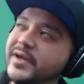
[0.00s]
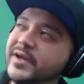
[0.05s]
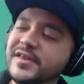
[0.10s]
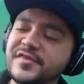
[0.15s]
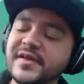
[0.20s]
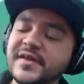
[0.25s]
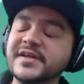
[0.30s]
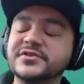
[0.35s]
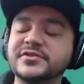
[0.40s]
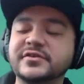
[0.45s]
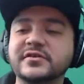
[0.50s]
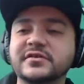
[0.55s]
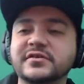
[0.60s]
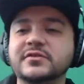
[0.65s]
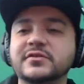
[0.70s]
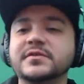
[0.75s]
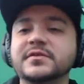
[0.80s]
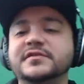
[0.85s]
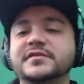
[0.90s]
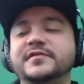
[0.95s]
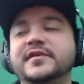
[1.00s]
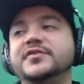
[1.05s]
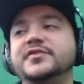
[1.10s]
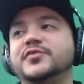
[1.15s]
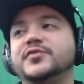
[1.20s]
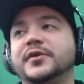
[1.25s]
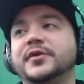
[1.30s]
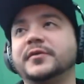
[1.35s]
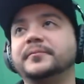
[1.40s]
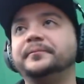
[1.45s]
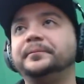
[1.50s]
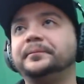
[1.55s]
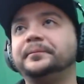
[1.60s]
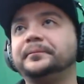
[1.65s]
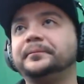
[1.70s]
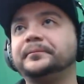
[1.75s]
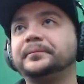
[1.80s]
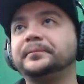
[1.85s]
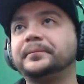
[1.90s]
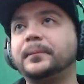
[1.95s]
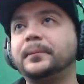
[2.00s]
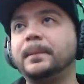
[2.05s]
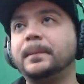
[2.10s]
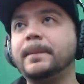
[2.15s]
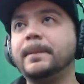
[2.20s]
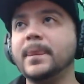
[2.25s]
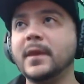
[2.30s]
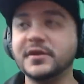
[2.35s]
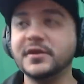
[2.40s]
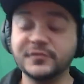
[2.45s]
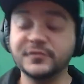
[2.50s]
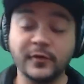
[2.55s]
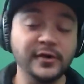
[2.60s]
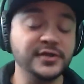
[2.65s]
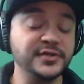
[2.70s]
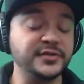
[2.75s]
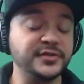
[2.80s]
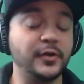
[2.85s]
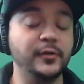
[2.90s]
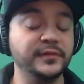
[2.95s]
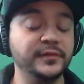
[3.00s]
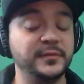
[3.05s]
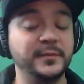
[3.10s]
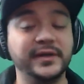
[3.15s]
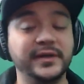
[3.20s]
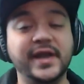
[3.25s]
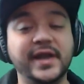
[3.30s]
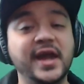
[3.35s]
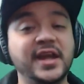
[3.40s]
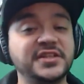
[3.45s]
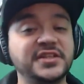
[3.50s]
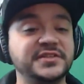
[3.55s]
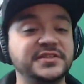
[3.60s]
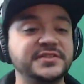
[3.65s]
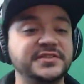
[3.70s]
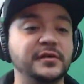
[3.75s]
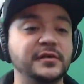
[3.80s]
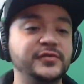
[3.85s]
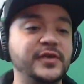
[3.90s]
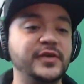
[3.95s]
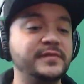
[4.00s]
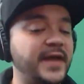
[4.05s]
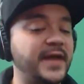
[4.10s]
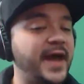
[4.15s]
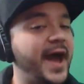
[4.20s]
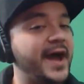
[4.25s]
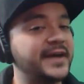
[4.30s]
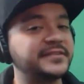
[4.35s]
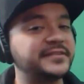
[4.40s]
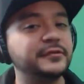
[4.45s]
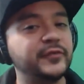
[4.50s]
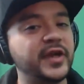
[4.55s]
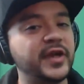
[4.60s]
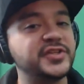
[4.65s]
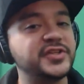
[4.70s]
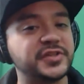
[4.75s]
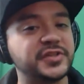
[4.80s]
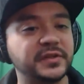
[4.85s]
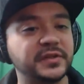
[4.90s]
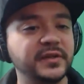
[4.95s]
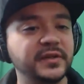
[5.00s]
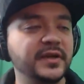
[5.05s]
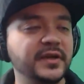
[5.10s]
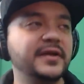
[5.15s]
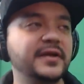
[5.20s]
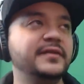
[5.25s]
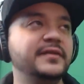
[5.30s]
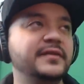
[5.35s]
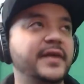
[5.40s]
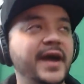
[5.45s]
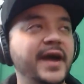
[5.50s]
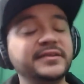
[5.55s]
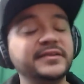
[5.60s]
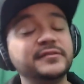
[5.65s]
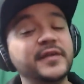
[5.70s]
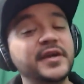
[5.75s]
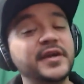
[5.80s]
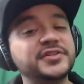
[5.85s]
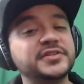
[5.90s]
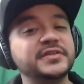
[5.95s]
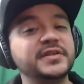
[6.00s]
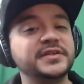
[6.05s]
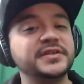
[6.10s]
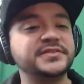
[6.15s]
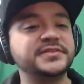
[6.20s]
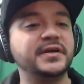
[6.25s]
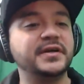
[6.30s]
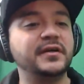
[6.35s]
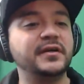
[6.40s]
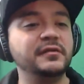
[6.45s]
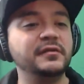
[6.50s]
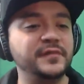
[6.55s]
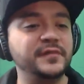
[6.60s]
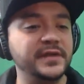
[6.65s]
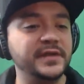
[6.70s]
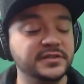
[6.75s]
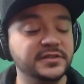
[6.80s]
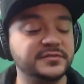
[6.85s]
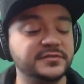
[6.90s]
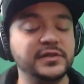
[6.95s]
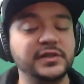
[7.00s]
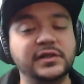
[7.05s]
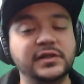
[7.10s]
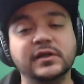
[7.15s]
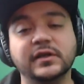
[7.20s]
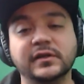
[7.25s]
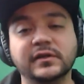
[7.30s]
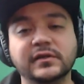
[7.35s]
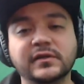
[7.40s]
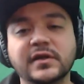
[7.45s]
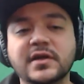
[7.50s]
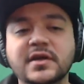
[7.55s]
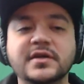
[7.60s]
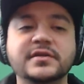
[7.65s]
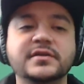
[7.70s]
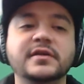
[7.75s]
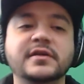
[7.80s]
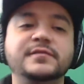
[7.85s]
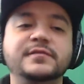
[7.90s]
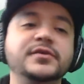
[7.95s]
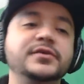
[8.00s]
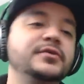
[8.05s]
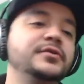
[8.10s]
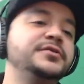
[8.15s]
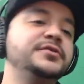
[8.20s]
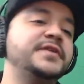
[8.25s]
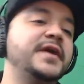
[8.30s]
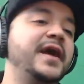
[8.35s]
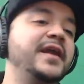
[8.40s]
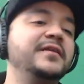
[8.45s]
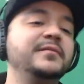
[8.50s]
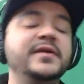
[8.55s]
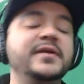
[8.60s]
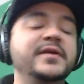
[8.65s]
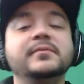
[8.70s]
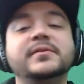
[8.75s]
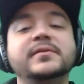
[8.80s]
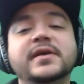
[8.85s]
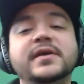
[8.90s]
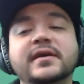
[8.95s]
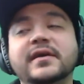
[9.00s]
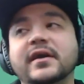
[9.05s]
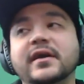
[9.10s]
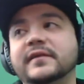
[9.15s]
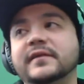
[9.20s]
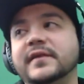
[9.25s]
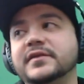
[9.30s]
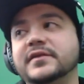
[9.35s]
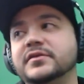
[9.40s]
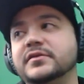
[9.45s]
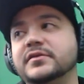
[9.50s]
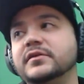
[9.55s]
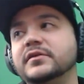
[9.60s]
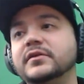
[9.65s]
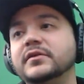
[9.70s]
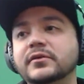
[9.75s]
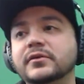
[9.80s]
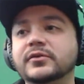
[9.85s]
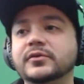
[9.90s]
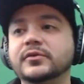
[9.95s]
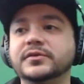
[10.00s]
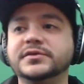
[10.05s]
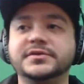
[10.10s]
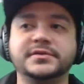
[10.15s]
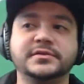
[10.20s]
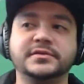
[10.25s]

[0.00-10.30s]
things you can do with his V-trigger. As far as the mechanics itself, you have the activation. The activation itself is really good. If you do standing medium kick, and then you do